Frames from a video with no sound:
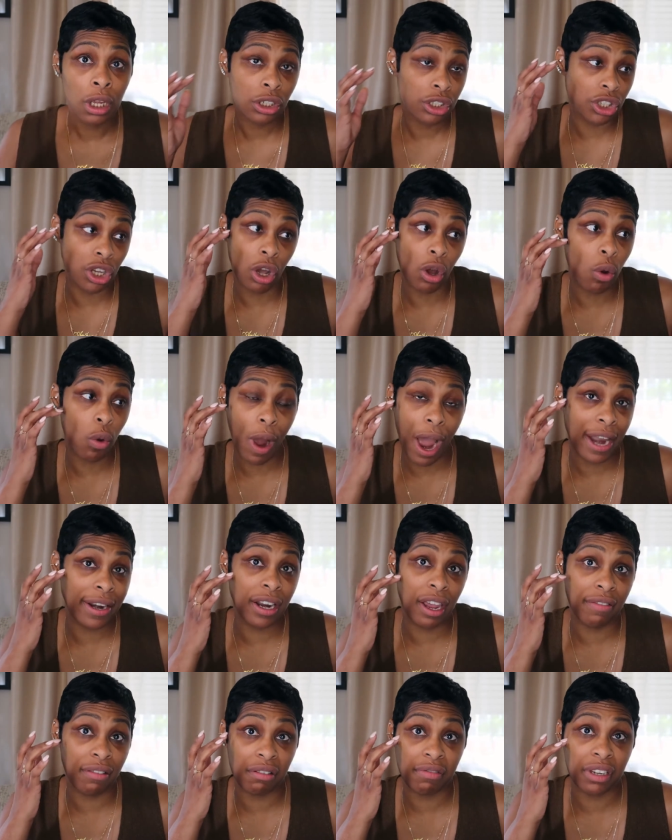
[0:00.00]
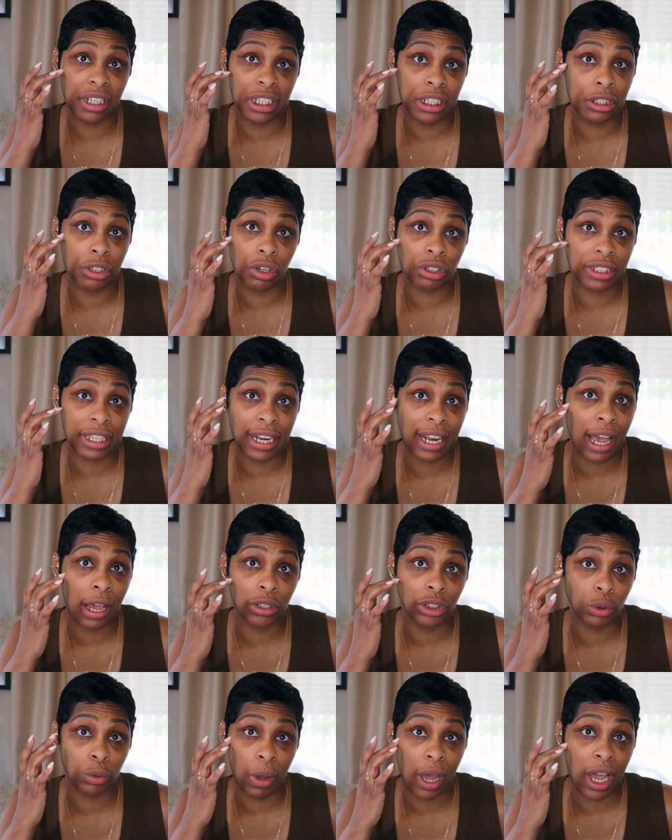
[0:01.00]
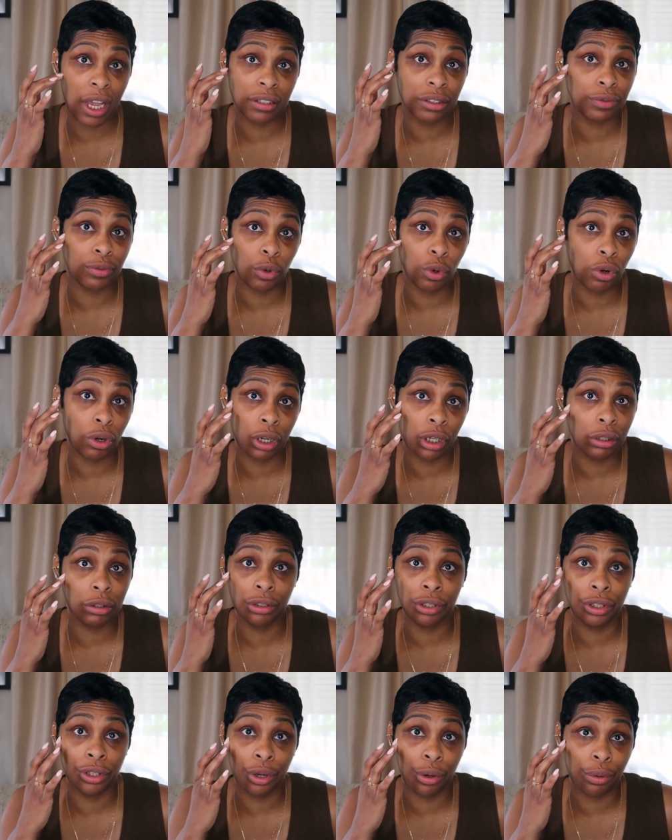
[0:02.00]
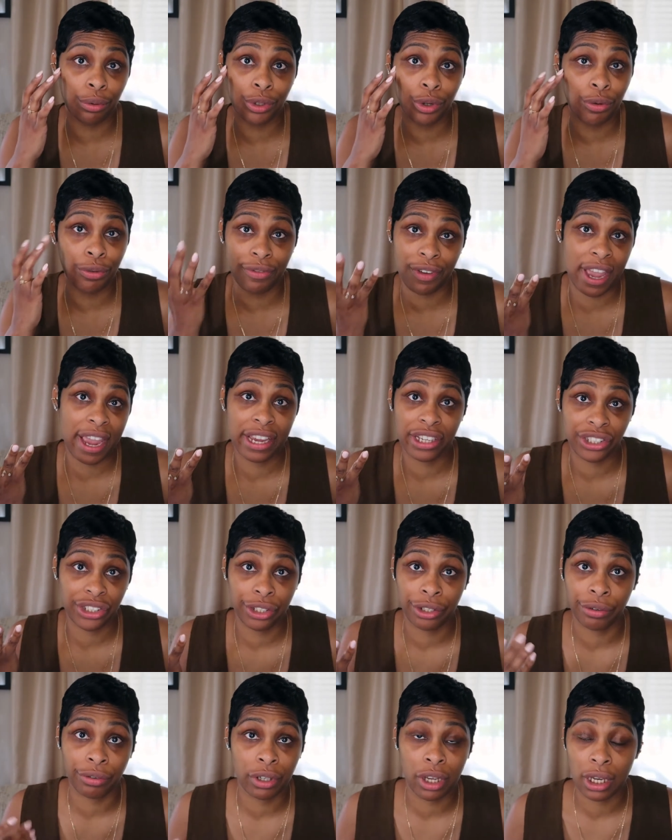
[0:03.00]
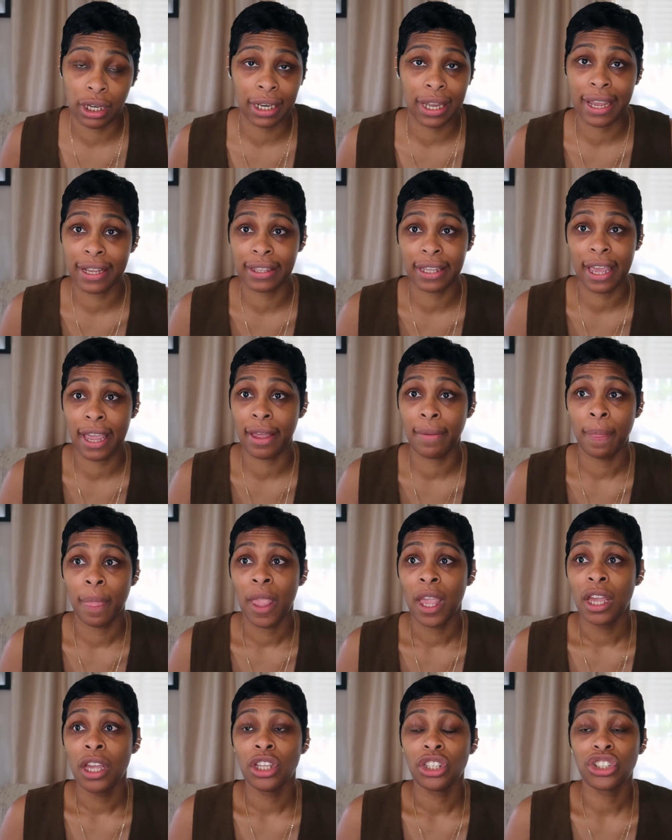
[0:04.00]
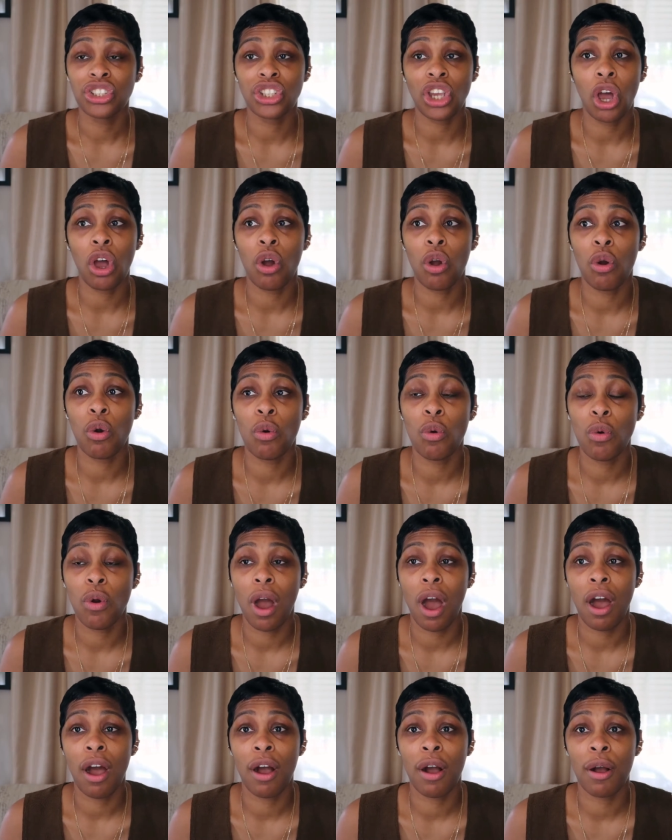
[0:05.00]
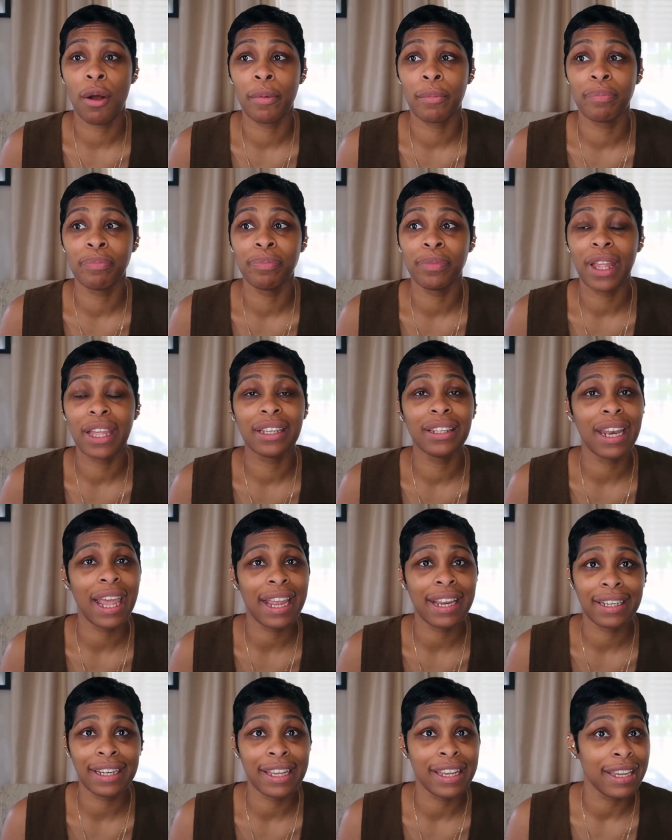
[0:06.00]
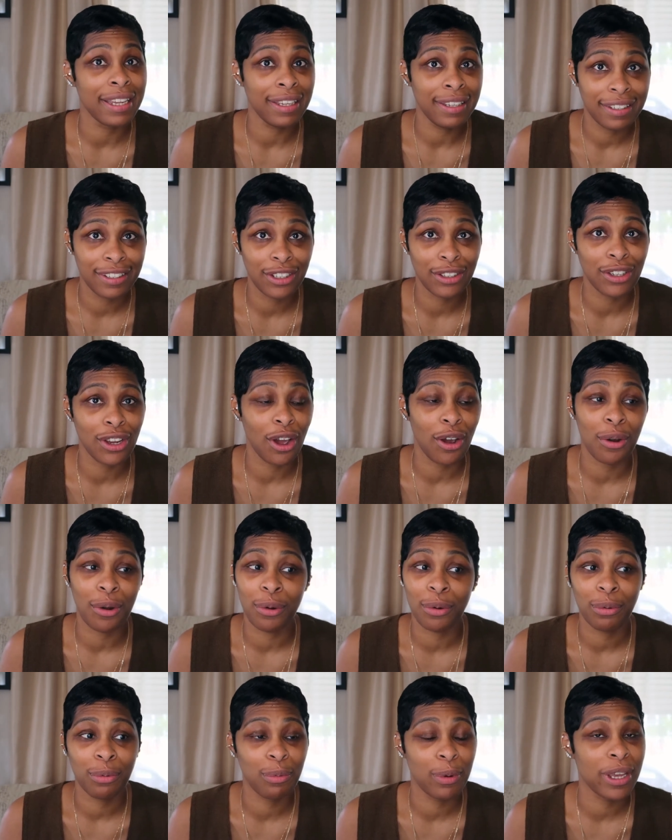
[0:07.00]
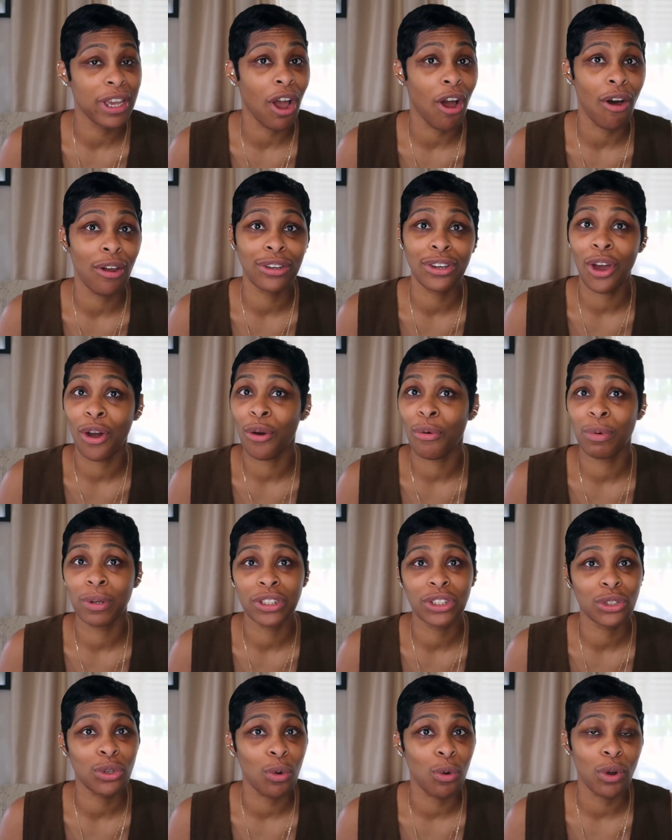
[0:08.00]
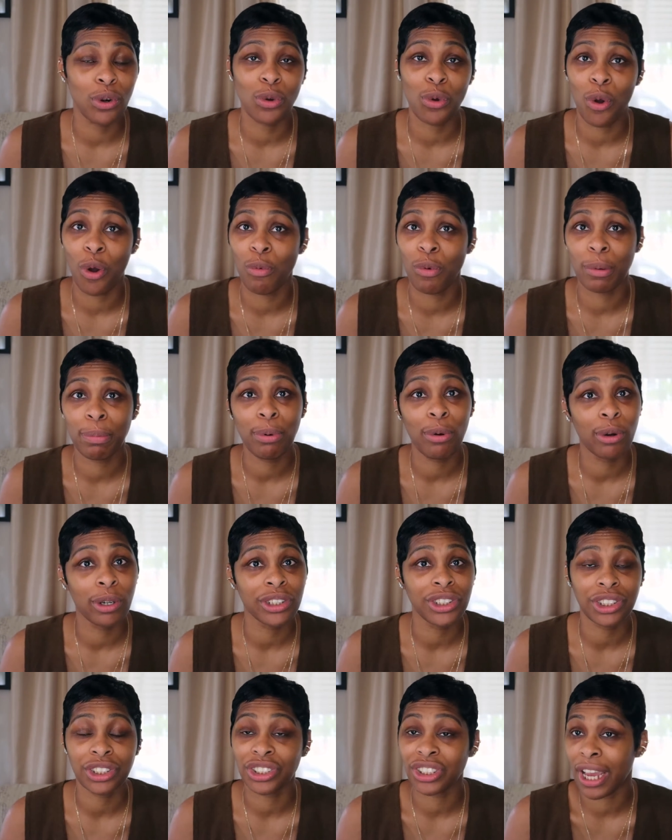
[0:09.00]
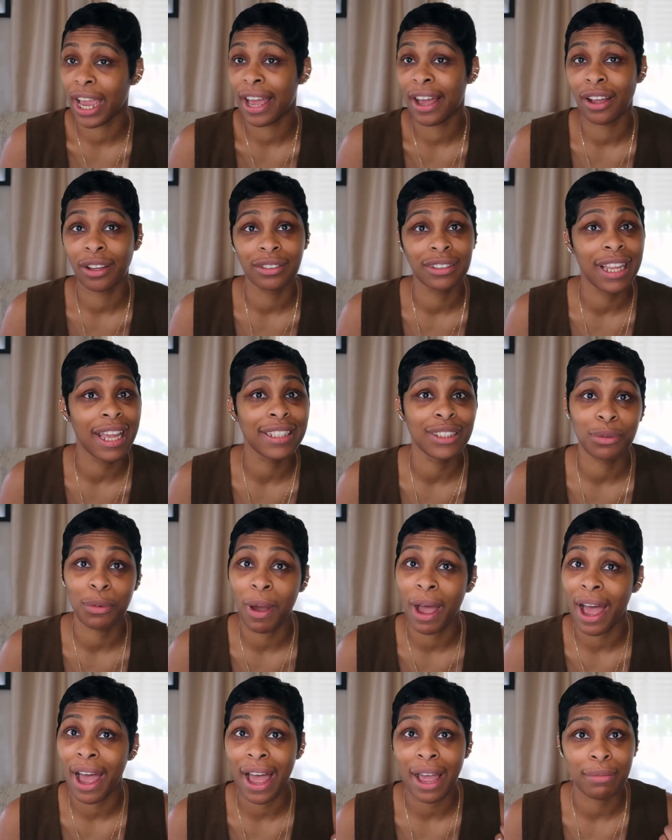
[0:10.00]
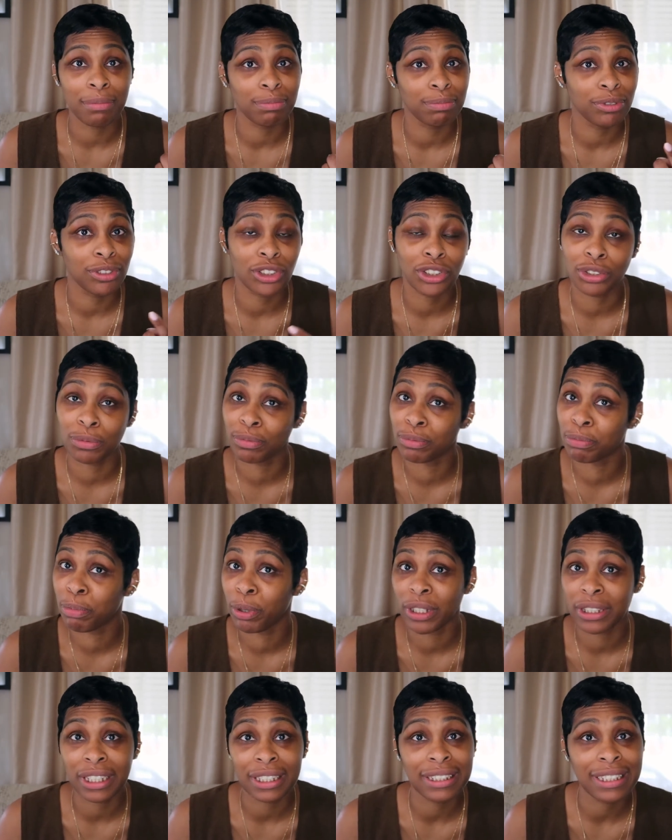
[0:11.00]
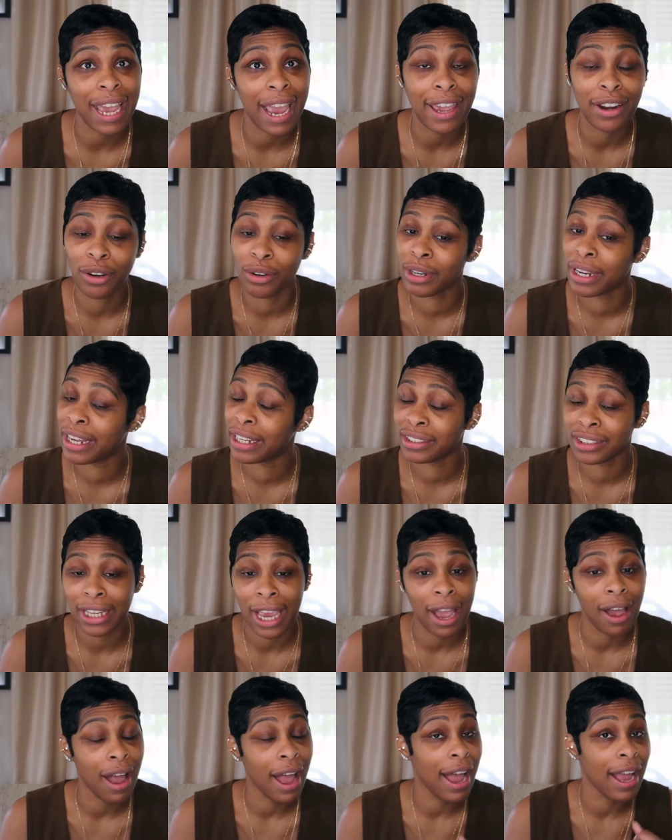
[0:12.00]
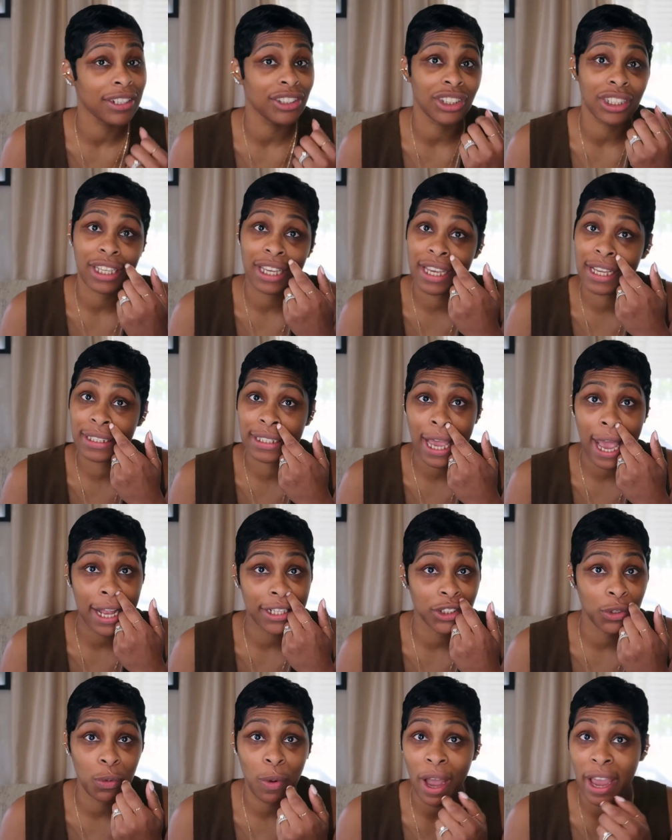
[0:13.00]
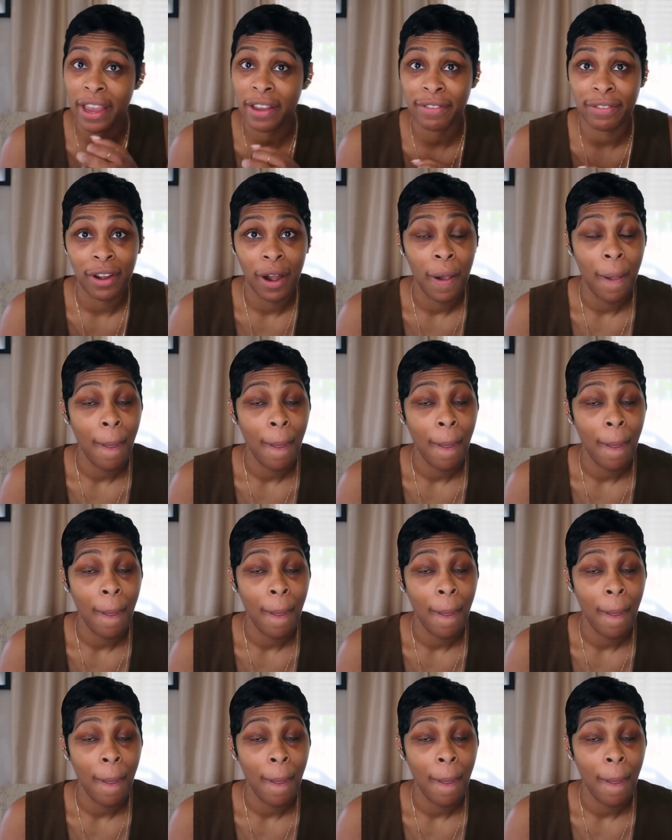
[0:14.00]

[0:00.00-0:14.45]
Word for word: So I never really looked at Housewives for, you know, no fashion or nothing like that. So lately, you know, we all know what's going on with Porsha, child. That's why I put the title there, child. Hide your kids, hide your wife.